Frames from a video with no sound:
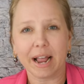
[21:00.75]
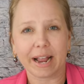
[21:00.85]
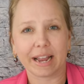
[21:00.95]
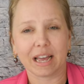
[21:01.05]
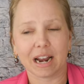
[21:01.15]

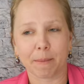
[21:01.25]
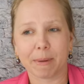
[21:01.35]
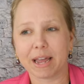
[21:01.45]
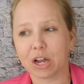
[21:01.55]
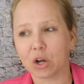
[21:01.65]
and I
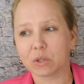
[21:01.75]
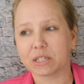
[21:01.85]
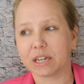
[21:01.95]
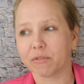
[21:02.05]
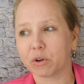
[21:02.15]
may go
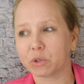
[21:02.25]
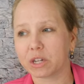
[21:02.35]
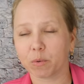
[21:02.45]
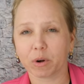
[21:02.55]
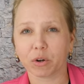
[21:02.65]
see if there's
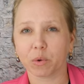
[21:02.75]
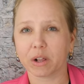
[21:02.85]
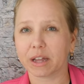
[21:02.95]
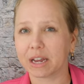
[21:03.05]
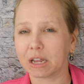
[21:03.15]
anywhere doing
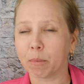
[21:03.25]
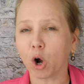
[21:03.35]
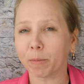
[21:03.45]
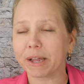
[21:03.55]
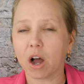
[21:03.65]
like any Barbie